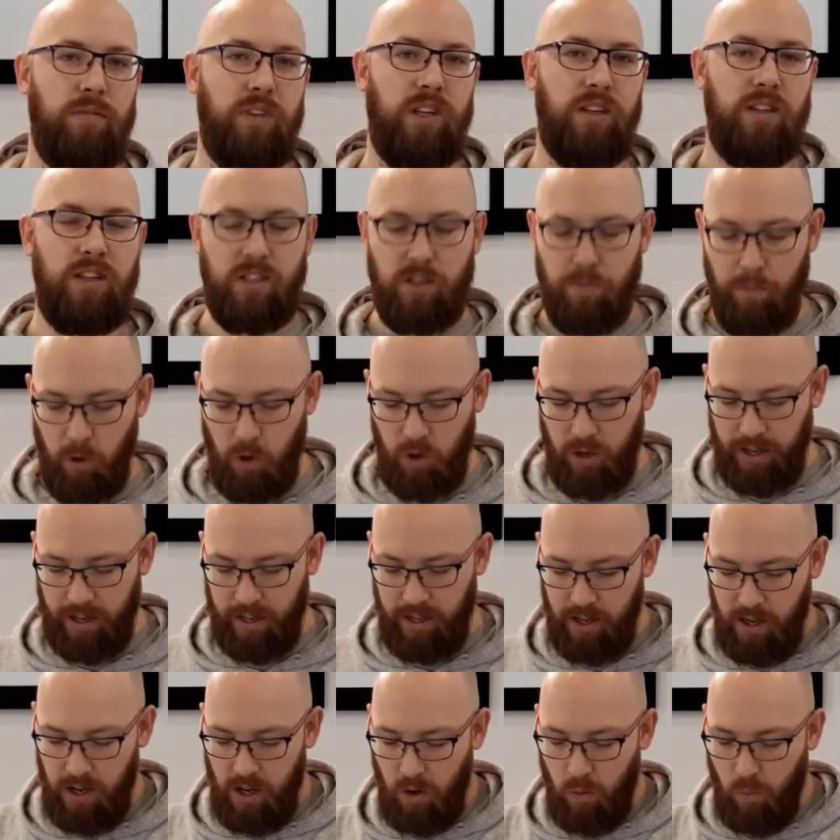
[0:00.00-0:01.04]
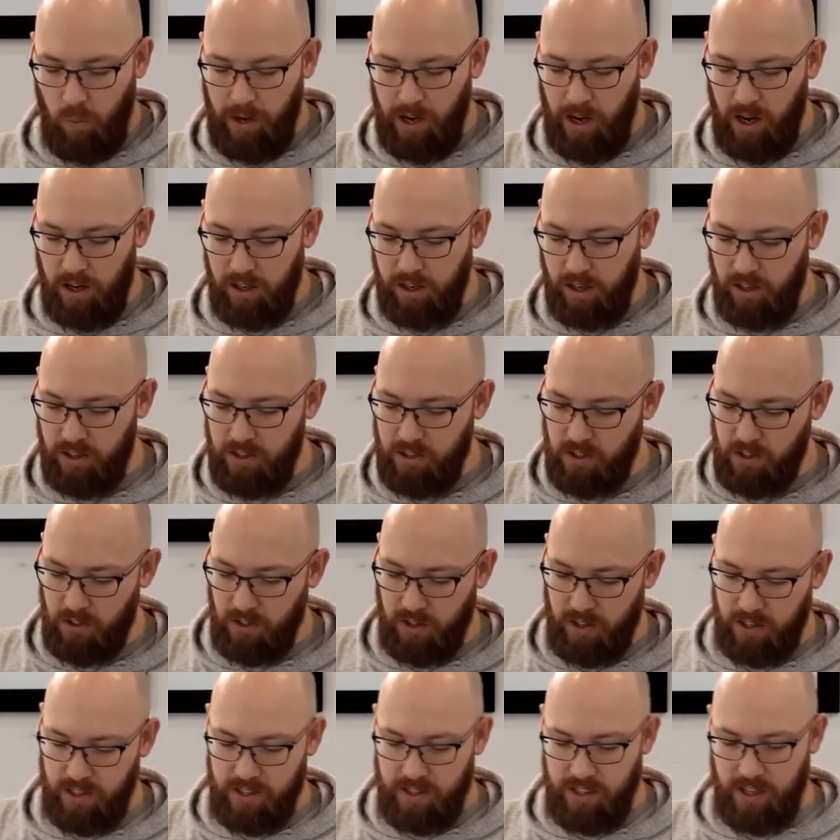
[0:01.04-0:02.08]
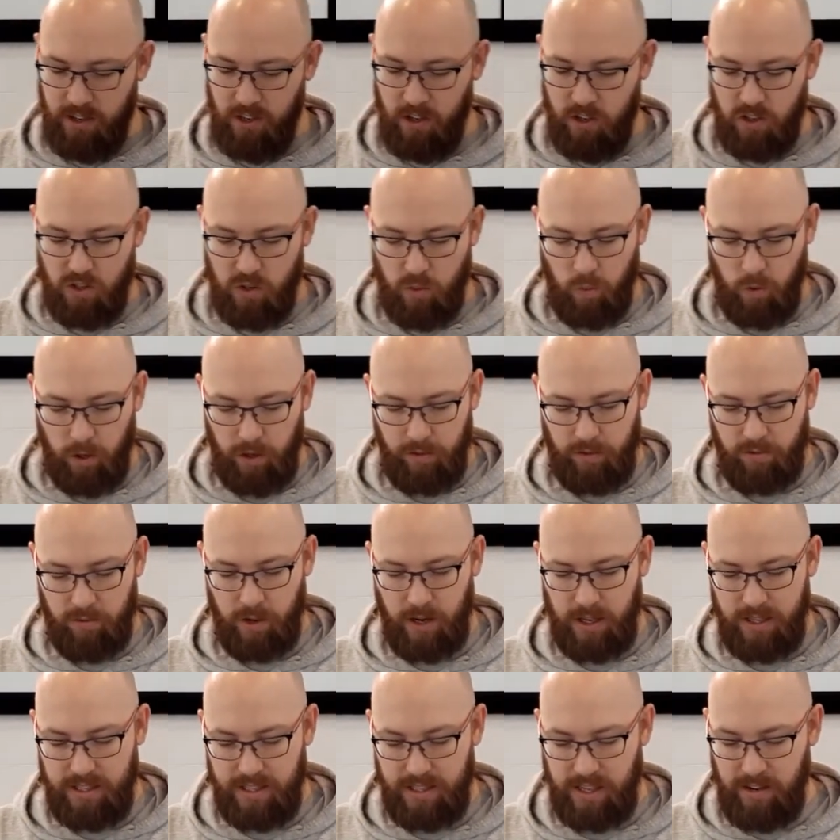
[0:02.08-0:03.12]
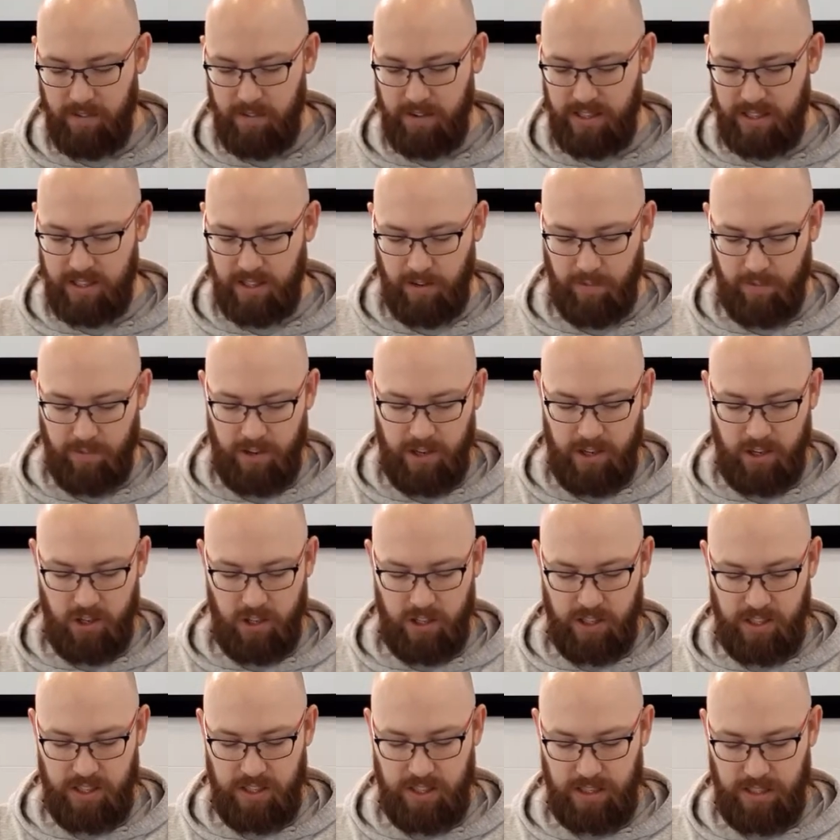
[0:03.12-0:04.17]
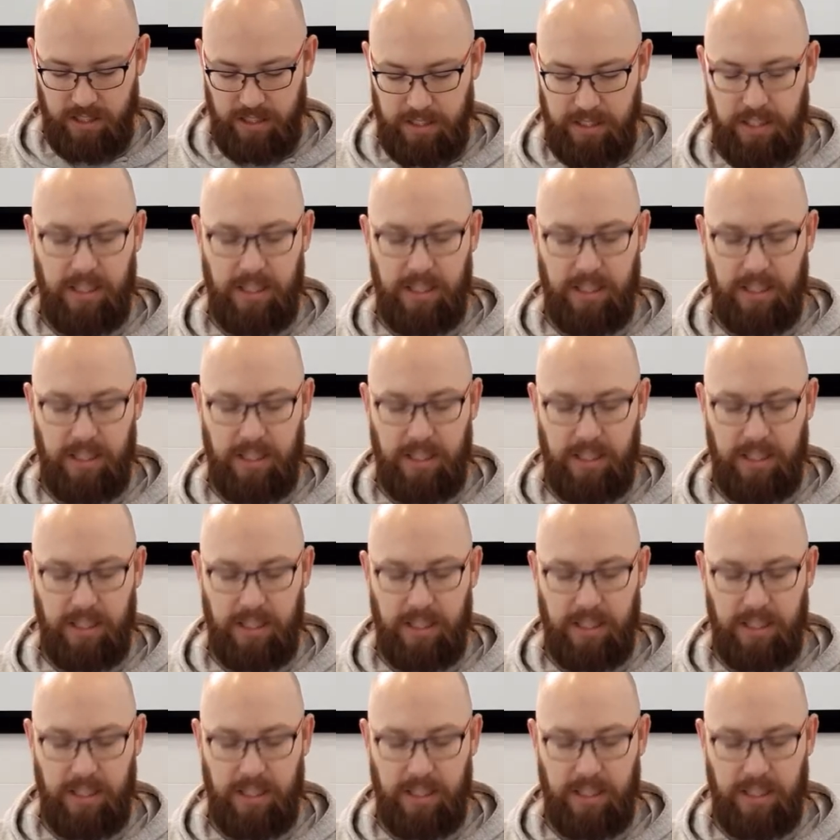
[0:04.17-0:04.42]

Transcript: This morning, we are going to continue to work through our series in Ephesians.